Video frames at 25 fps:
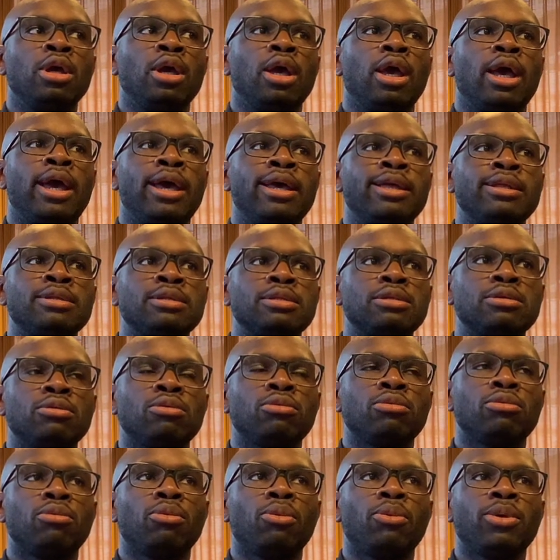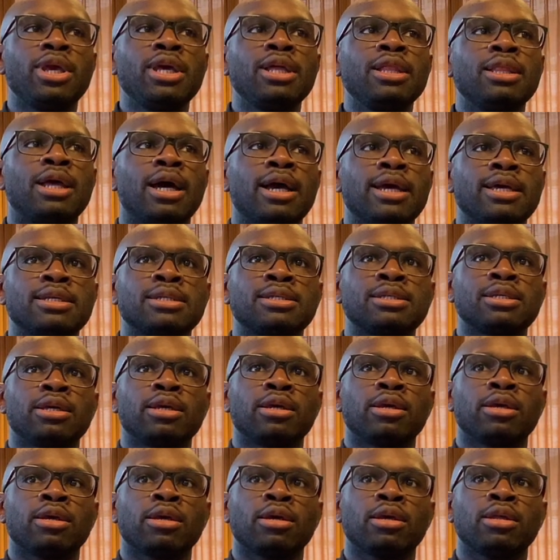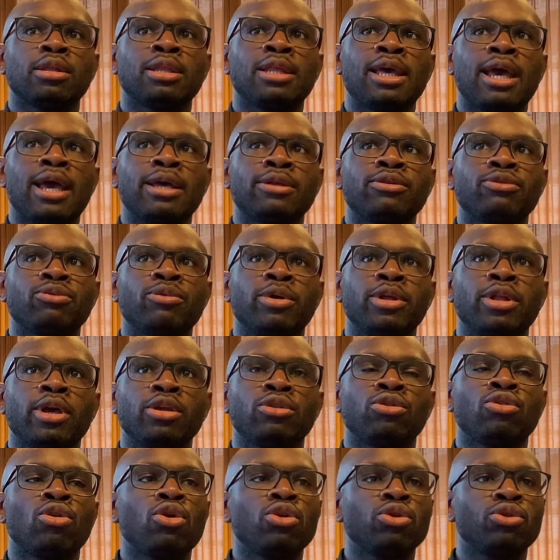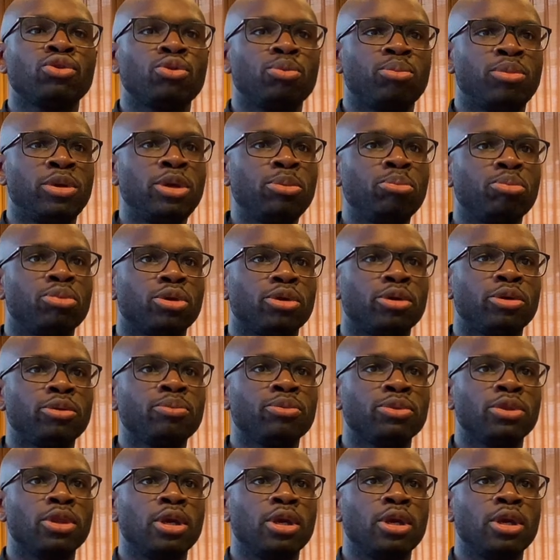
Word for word: And realizing that when I talk to people,